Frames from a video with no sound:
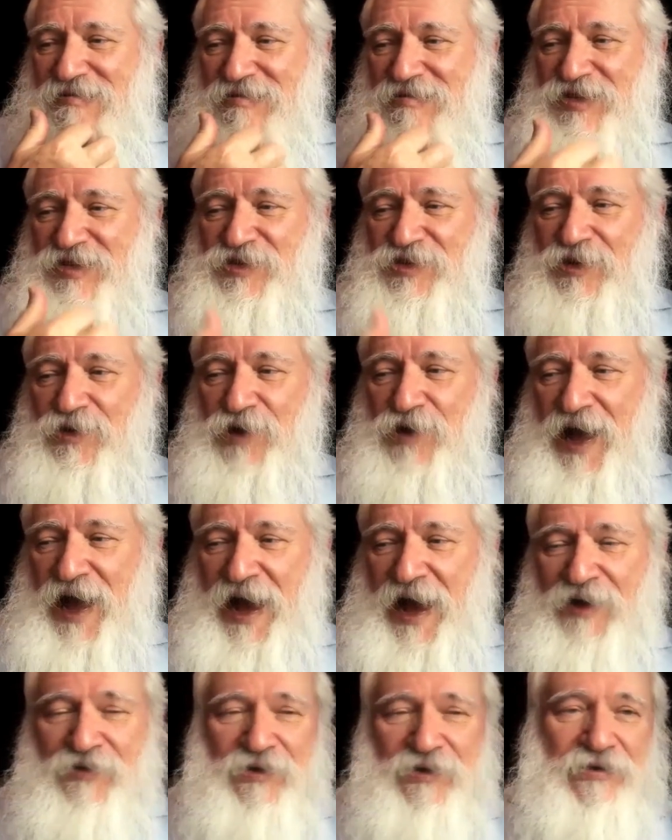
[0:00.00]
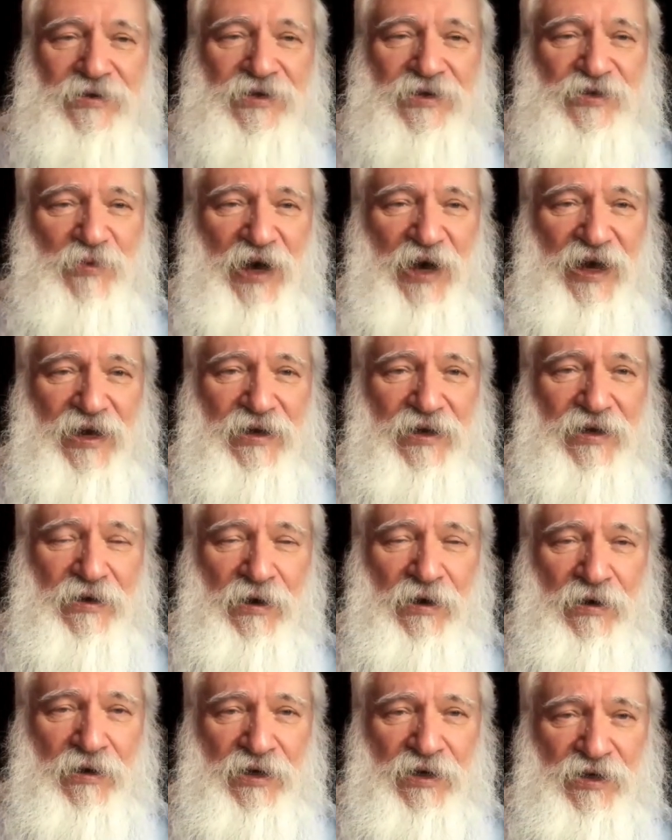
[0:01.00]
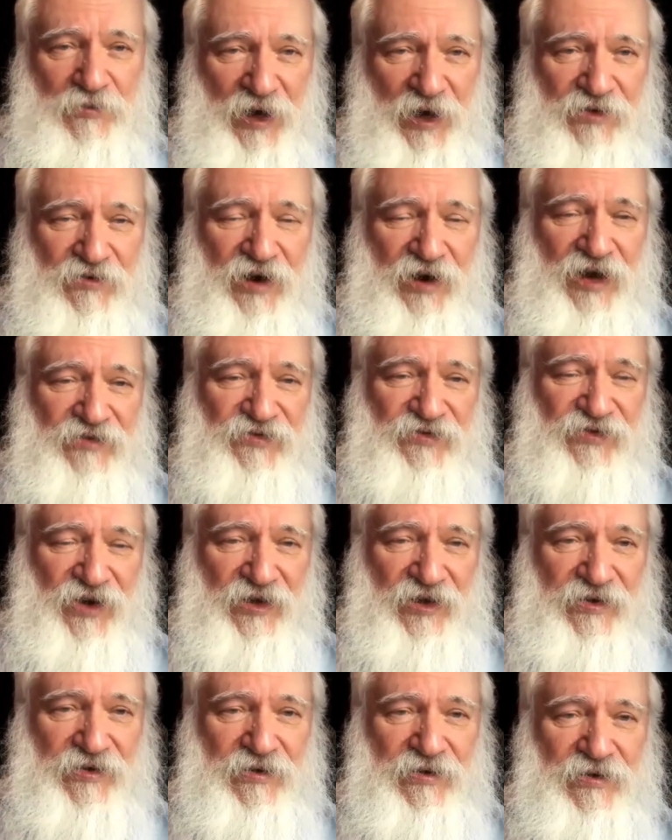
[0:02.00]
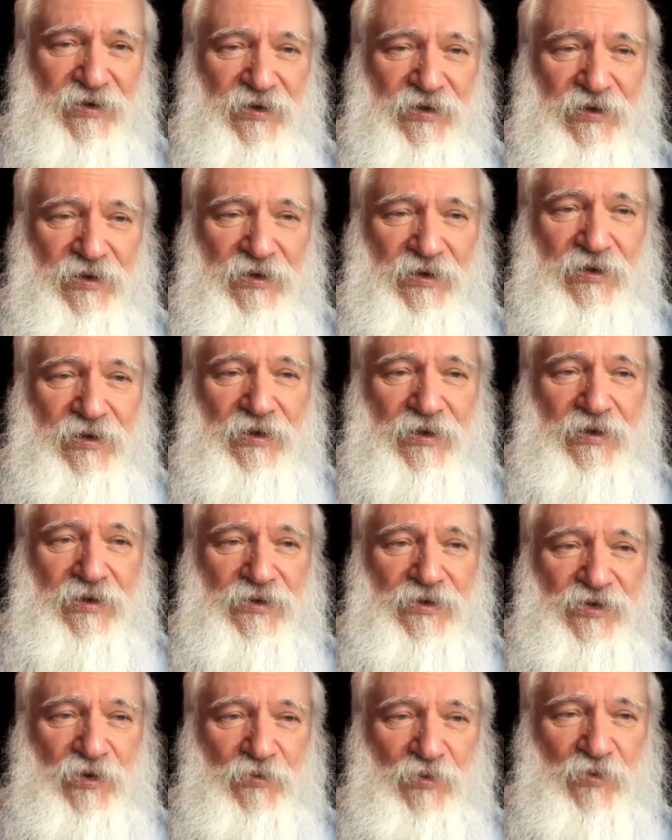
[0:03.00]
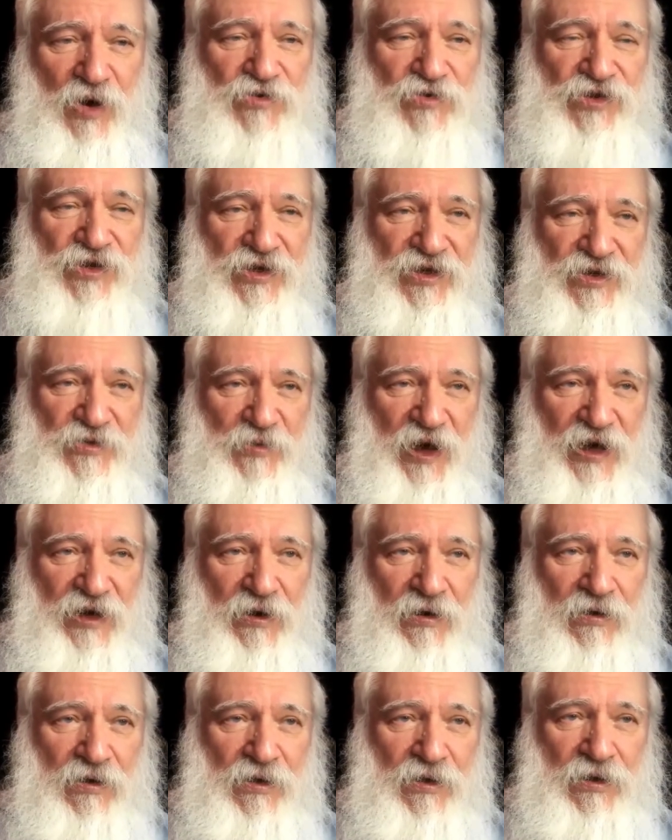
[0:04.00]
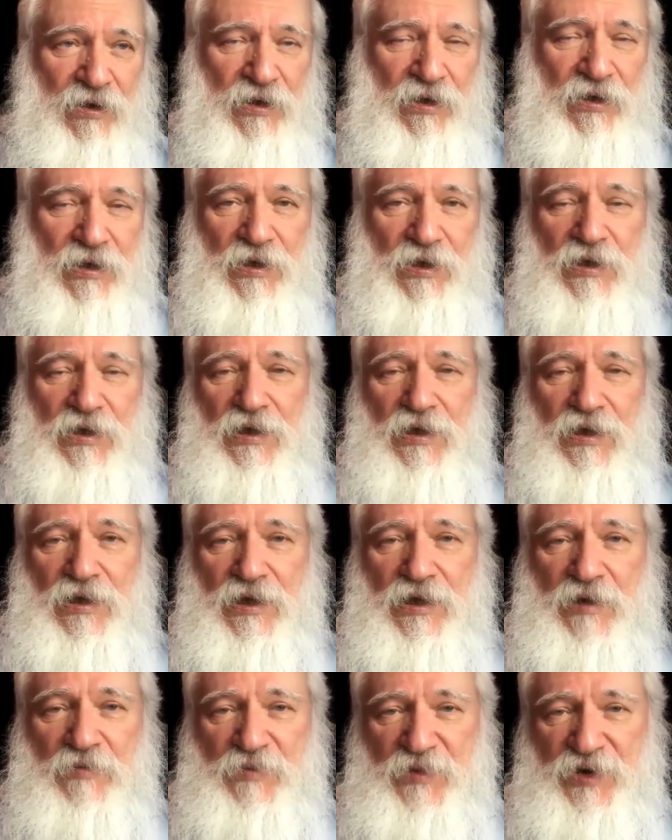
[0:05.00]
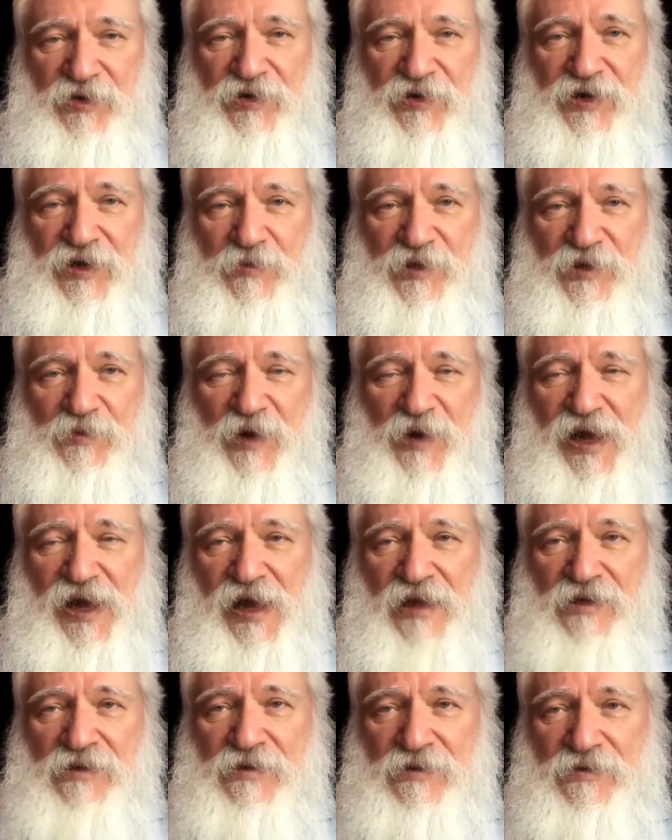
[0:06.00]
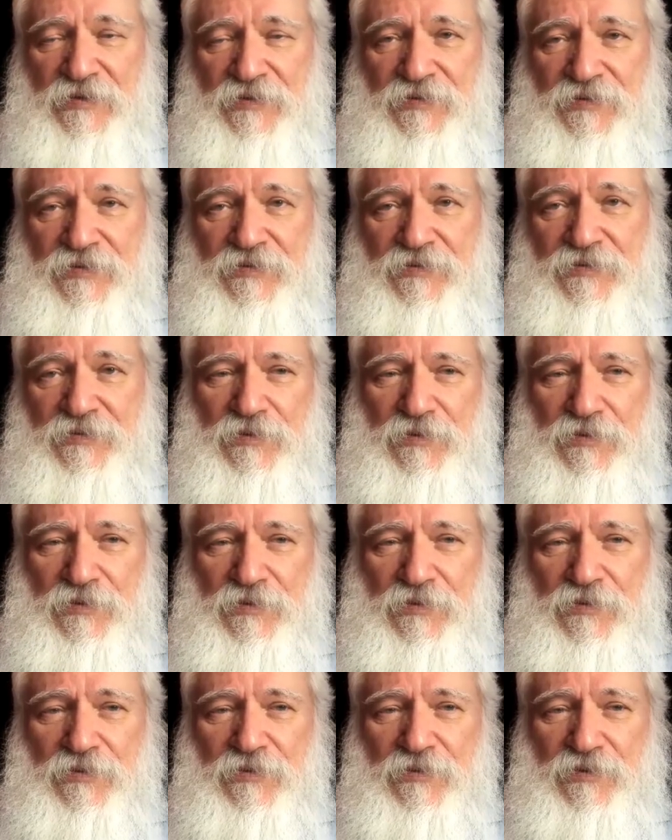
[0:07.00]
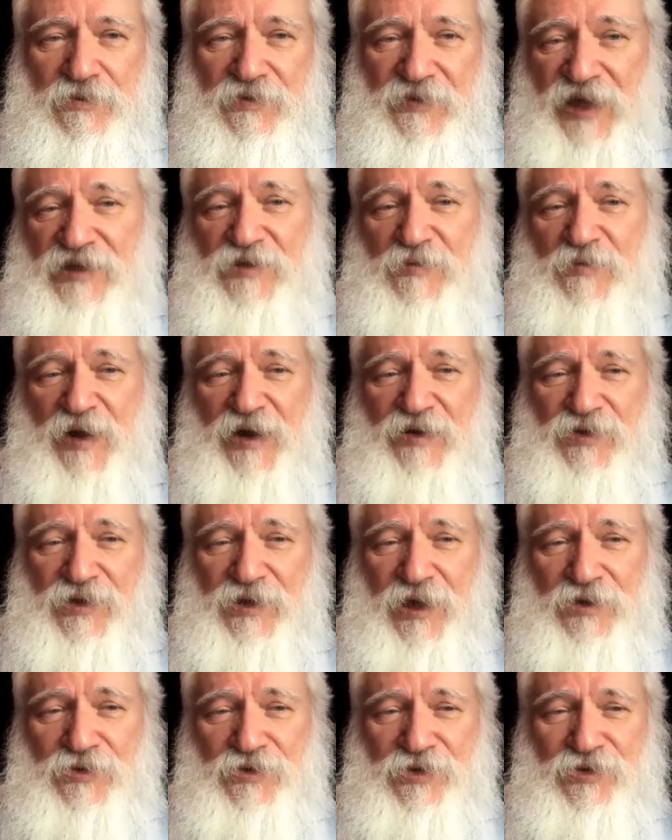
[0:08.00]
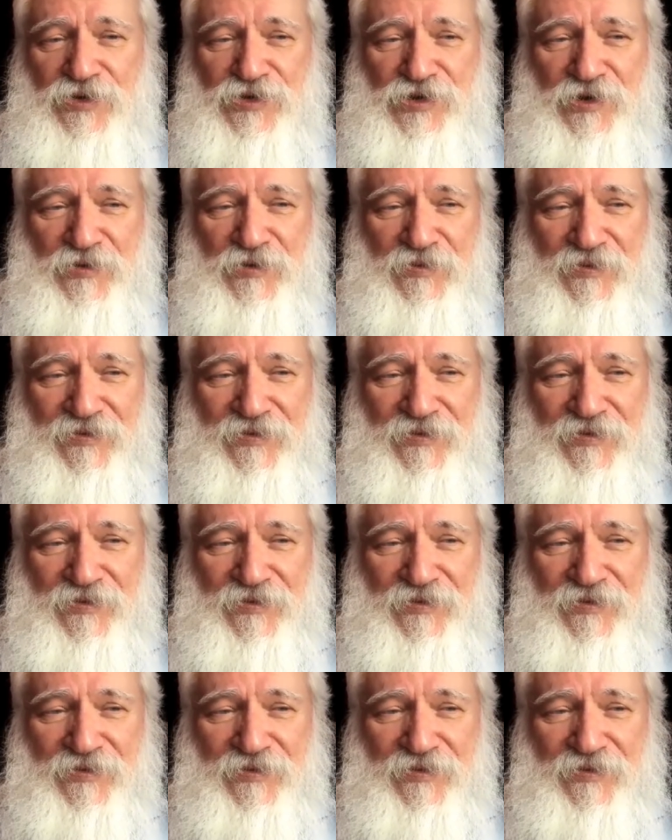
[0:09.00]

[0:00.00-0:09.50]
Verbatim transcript: So Aaron is my, uh, is my grandfather. So Moshe is my uncle. And Miriam is my aunt. That's my relationship.